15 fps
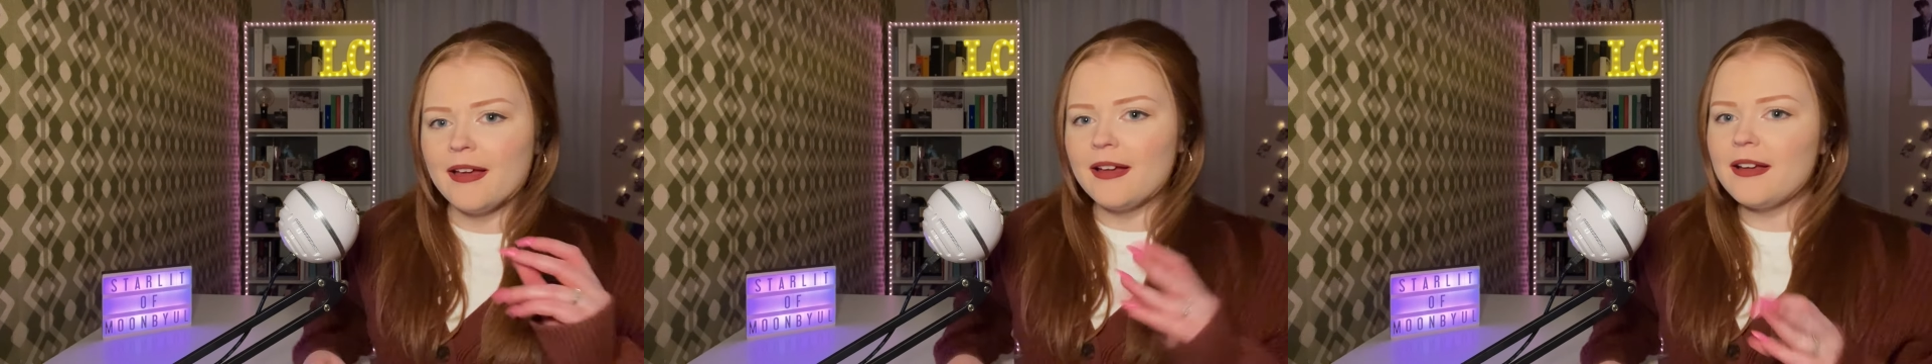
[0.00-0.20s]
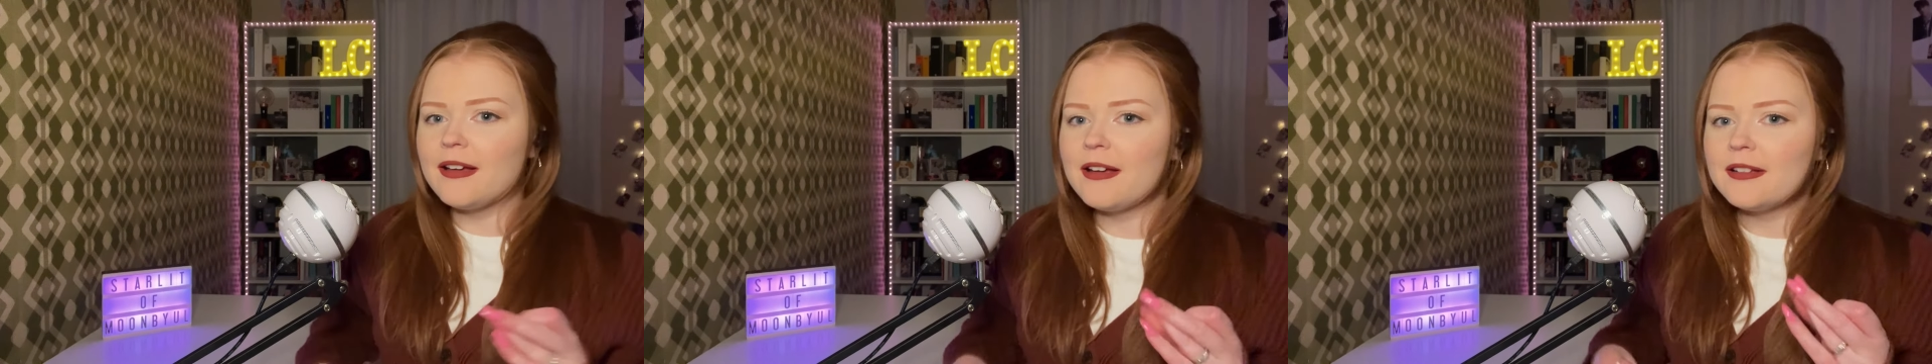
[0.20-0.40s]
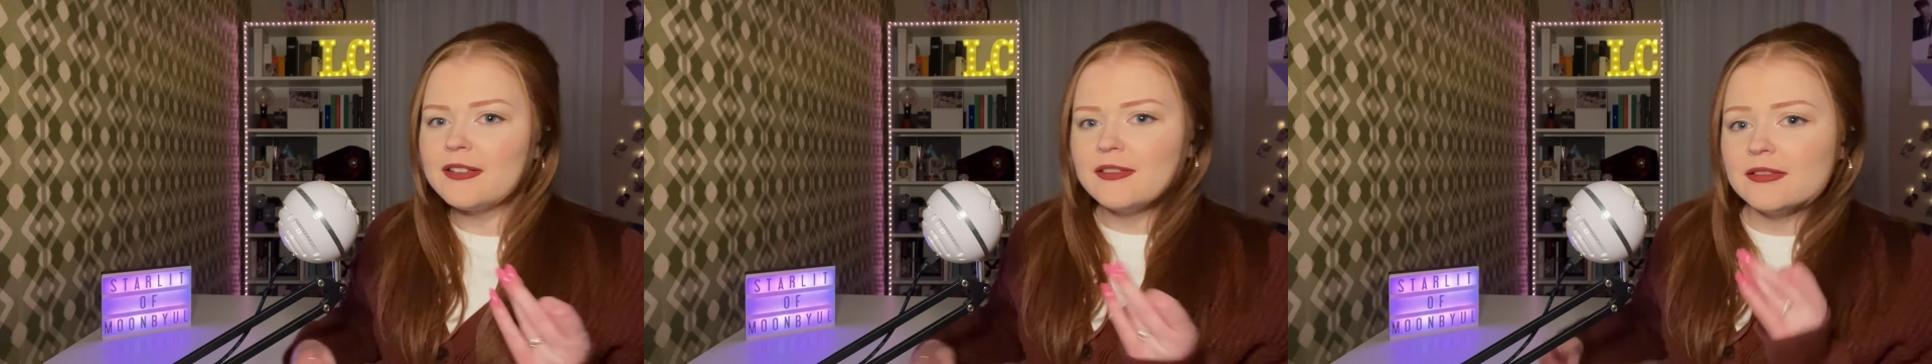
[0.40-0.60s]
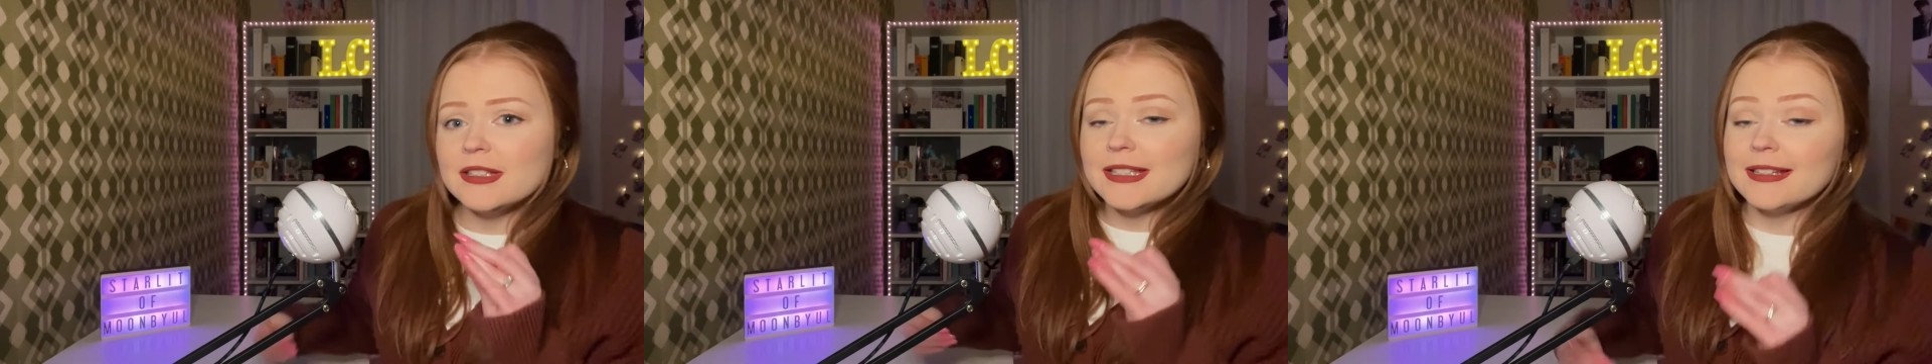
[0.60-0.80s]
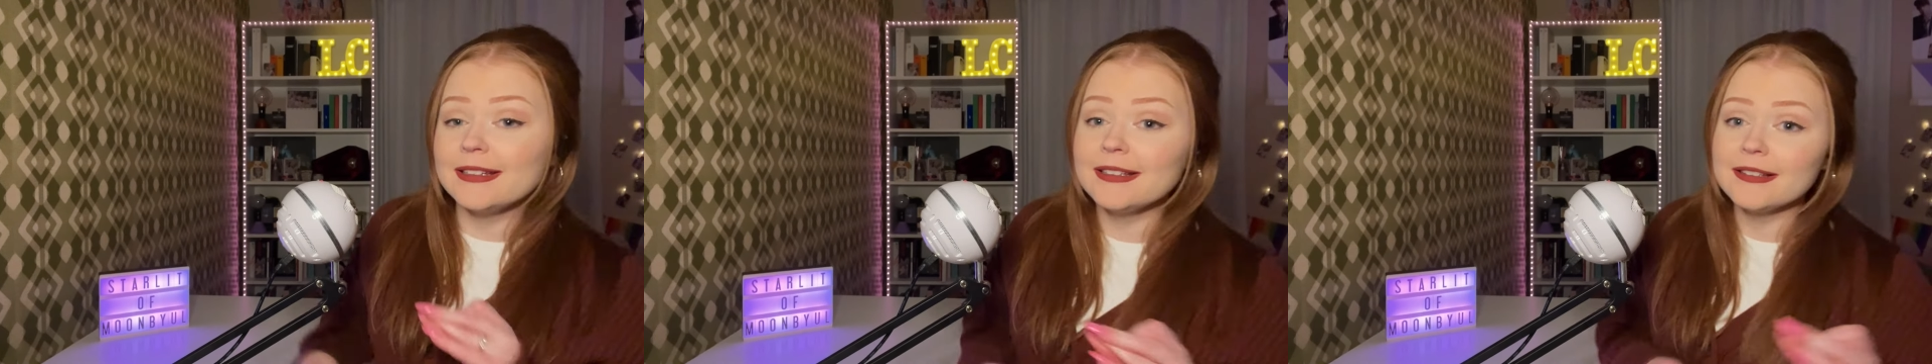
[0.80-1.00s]
Are ah, you
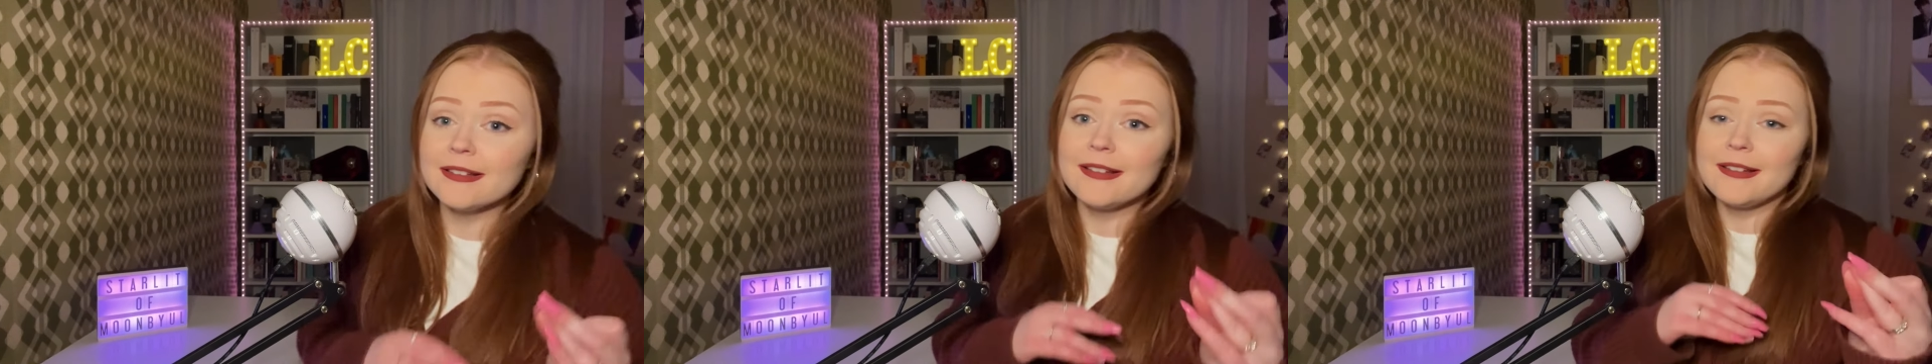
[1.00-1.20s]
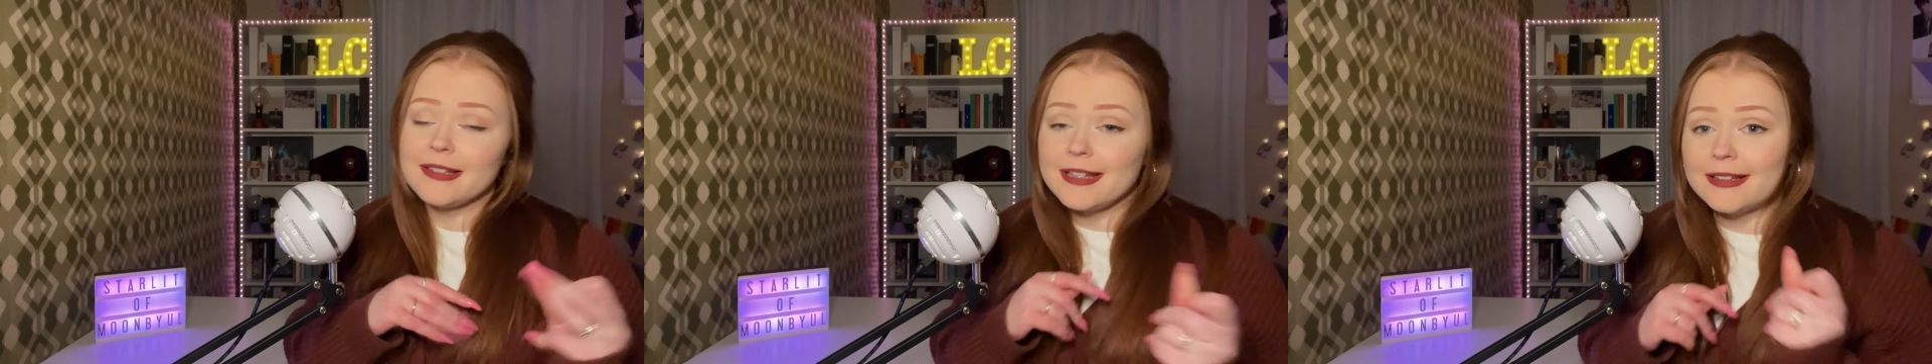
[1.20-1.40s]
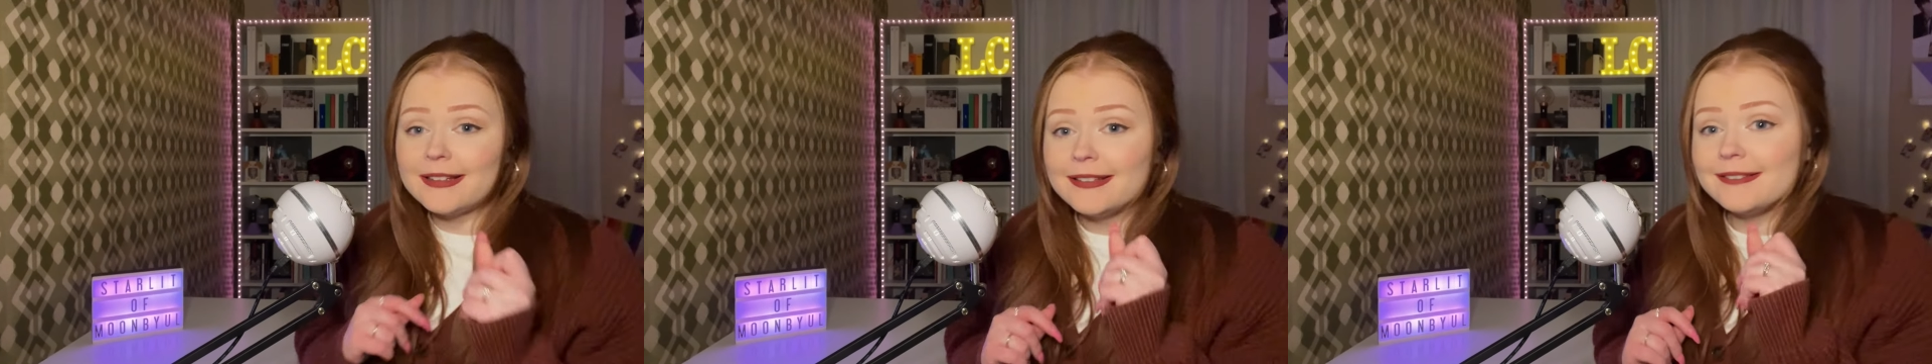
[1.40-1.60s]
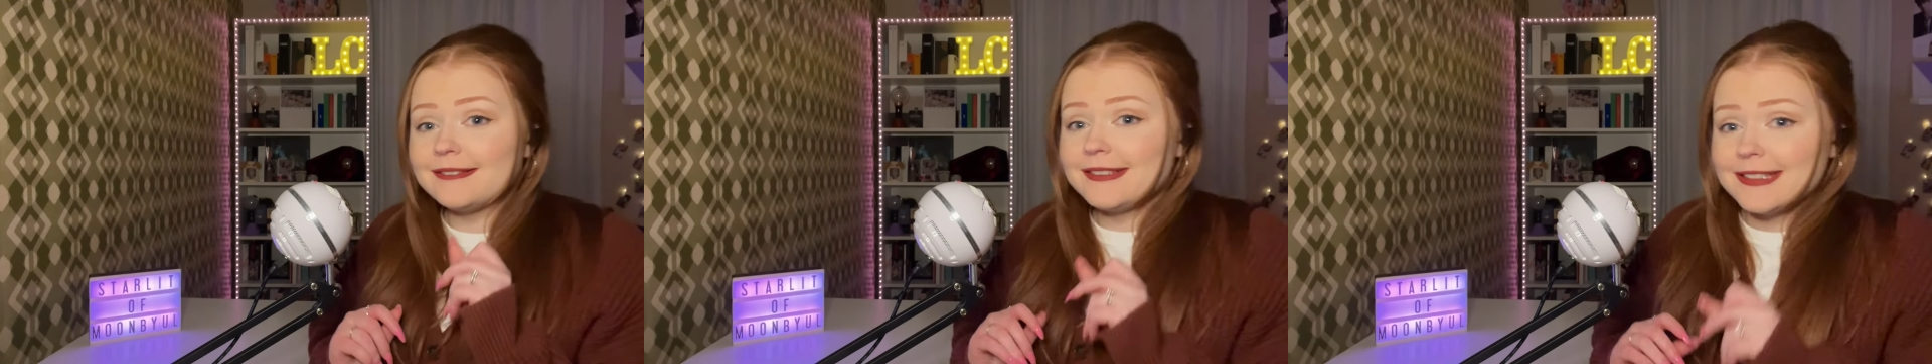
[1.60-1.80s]
down, down,